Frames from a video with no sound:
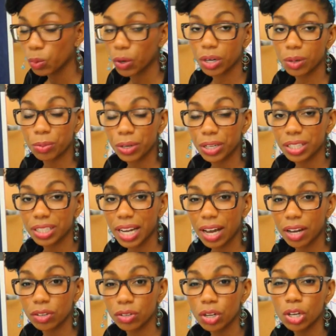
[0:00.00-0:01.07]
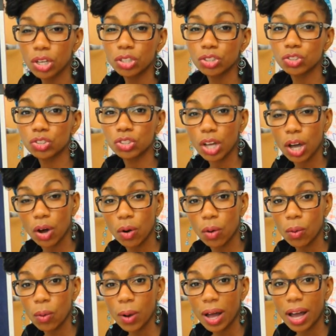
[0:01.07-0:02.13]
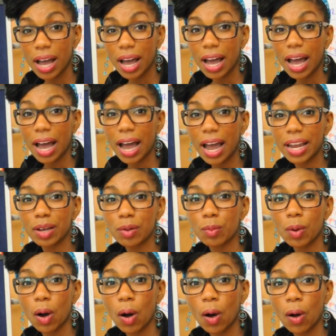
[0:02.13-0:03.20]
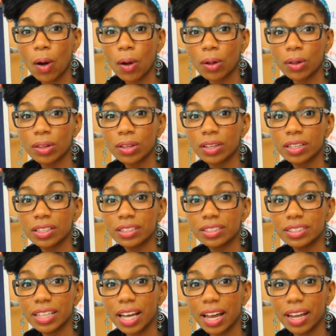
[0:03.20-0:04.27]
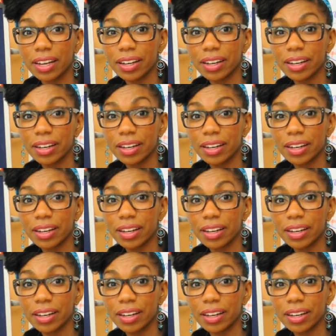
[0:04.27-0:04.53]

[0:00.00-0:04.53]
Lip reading: more to bring down. So, I am all done.